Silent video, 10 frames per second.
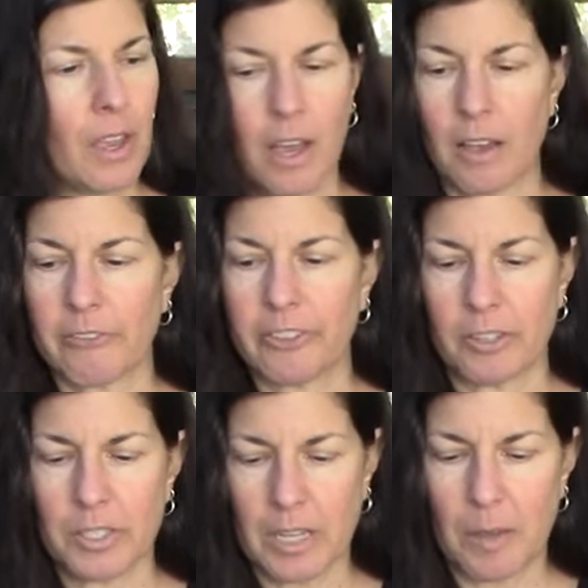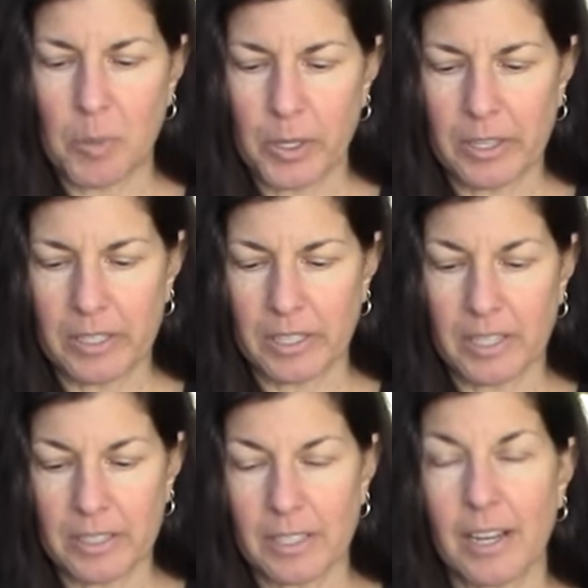uh, first I put this
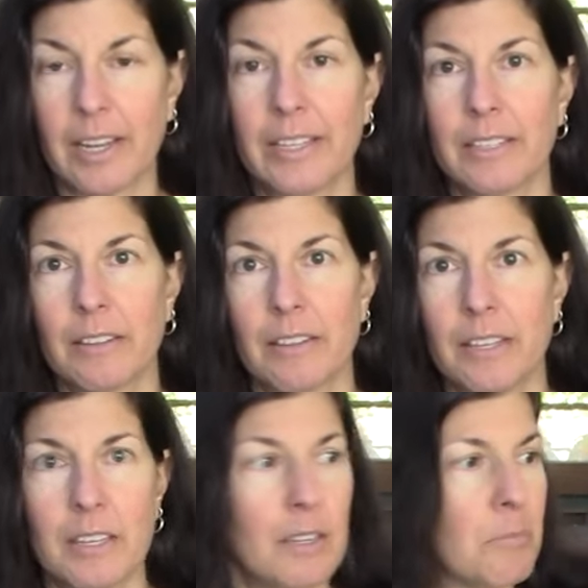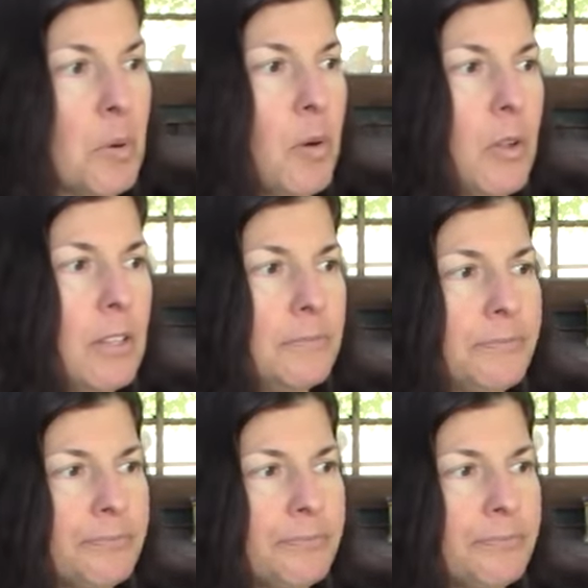inside the bowl.